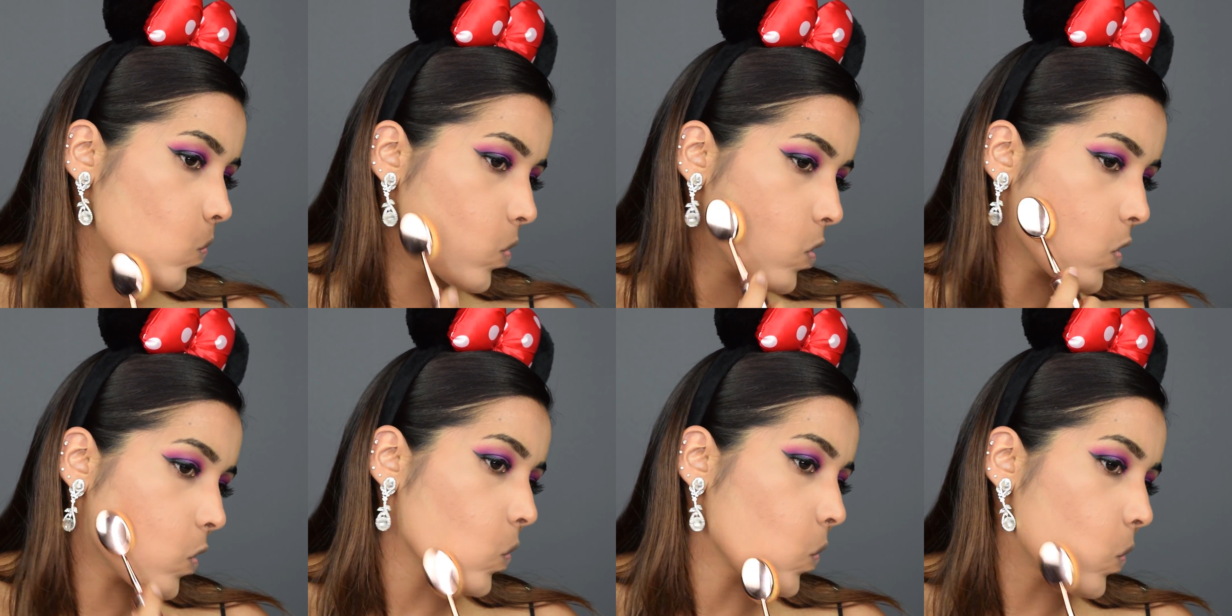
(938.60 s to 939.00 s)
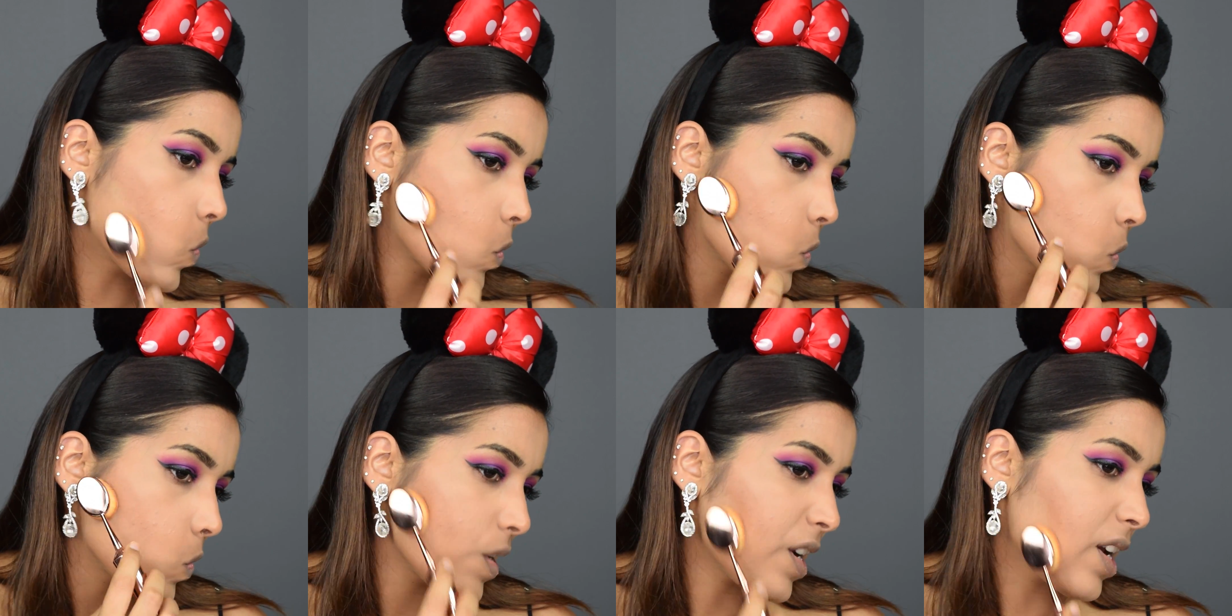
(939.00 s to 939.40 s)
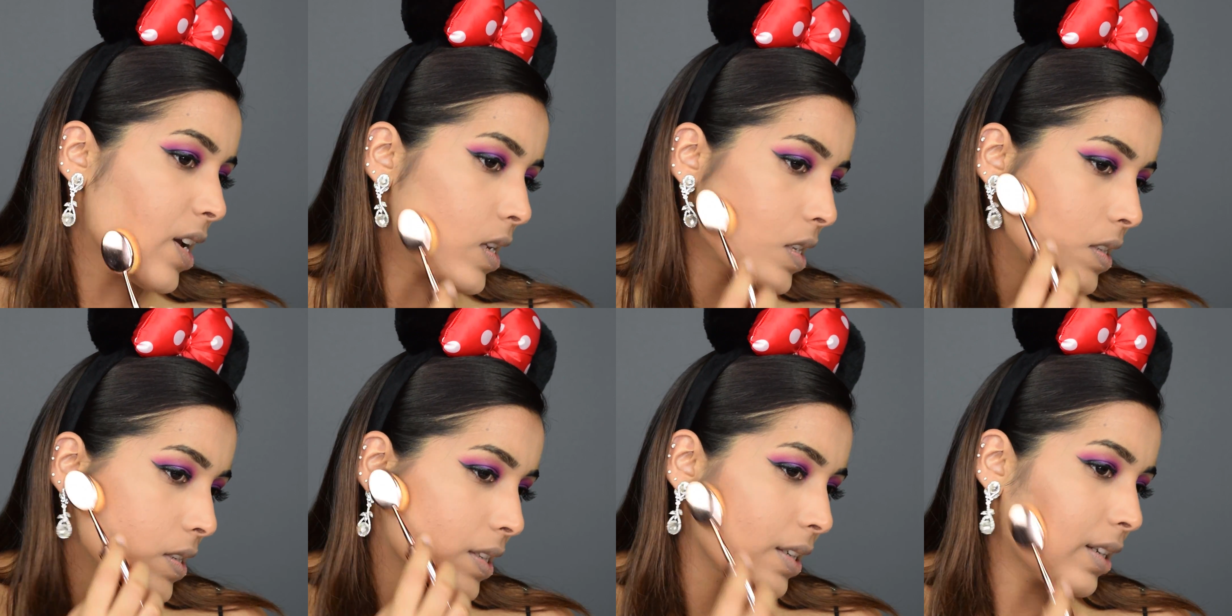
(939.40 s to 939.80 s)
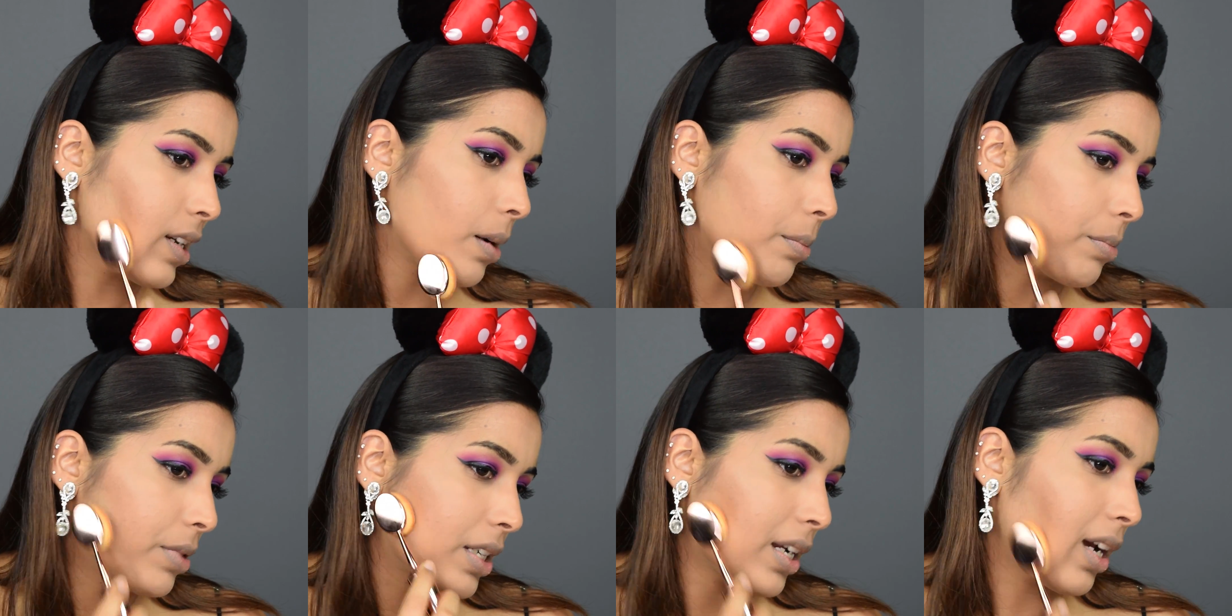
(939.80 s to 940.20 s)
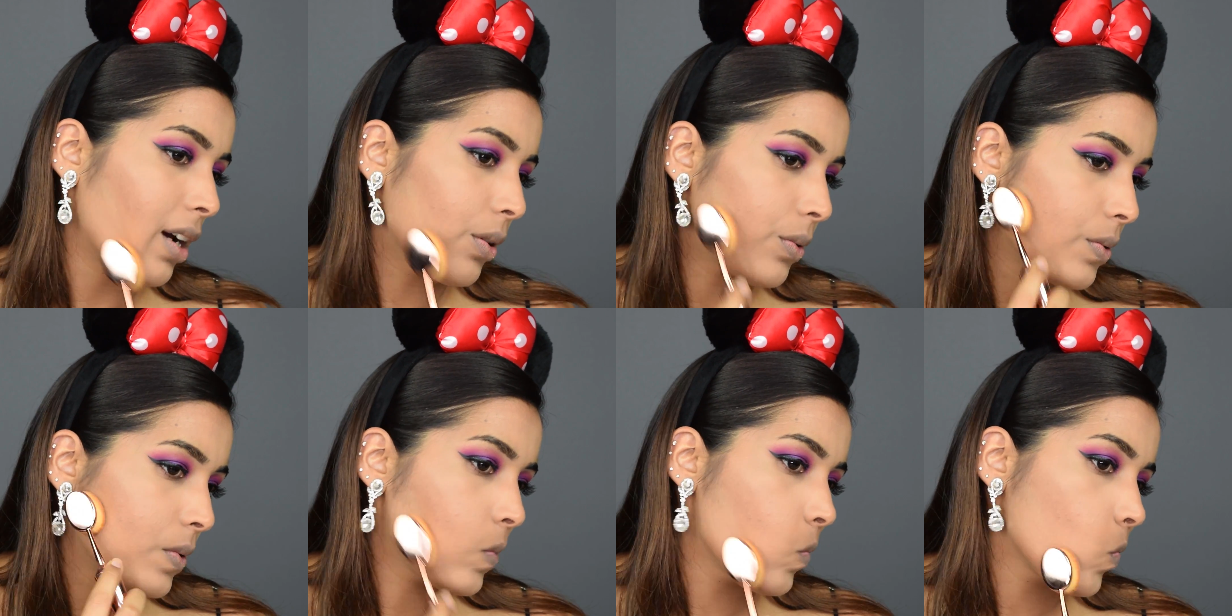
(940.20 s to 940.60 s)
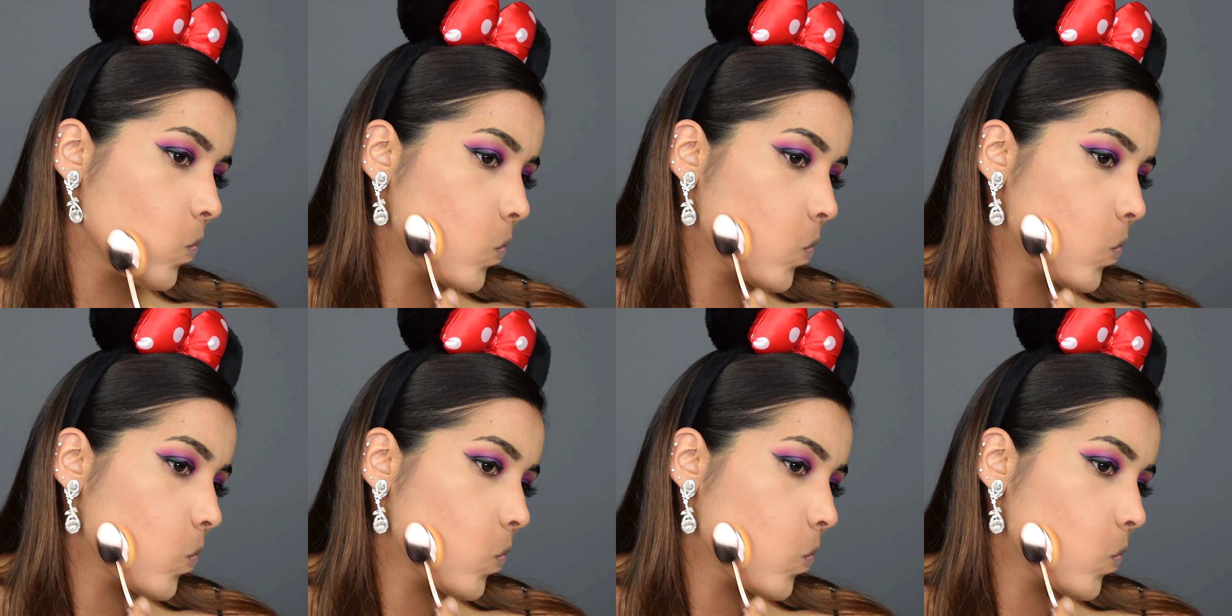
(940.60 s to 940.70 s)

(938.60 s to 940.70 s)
the contour has come down.